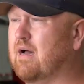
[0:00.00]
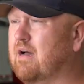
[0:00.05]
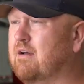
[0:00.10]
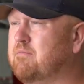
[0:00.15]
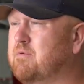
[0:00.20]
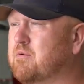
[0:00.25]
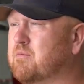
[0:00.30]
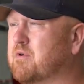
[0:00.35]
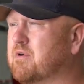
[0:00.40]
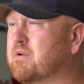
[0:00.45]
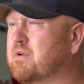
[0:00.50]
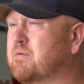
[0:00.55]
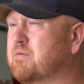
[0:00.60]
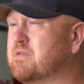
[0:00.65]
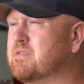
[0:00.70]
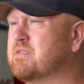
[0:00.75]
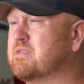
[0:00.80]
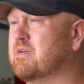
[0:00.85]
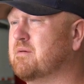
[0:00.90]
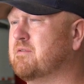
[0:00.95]
I've been working
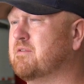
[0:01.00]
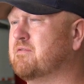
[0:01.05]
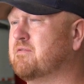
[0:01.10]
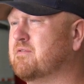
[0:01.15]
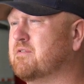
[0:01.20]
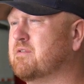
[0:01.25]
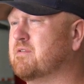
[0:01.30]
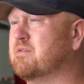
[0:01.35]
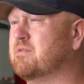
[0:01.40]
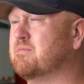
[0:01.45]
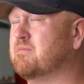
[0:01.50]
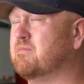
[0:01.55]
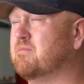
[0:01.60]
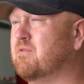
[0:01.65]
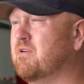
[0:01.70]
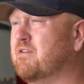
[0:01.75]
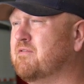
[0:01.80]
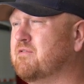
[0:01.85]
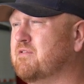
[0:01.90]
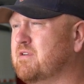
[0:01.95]
with Summit for
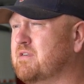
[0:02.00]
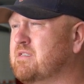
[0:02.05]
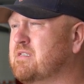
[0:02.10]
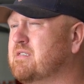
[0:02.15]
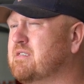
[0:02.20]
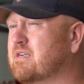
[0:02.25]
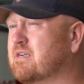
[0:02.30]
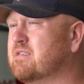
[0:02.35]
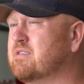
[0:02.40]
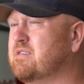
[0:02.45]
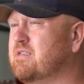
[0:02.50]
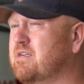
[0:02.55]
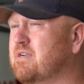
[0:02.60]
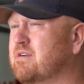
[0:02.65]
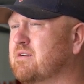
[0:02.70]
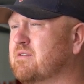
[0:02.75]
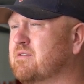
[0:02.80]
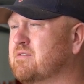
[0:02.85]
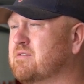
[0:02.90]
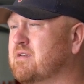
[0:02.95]
roughly 6
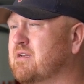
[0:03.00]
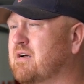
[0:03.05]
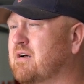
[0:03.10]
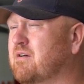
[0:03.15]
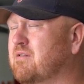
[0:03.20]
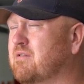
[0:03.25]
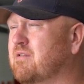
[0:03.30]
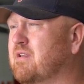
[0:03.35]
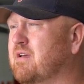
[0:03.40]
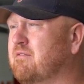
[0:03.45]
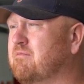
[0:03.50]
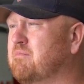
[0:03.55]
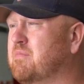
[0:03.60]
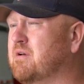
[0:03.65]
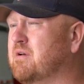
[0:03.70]
years now, and they've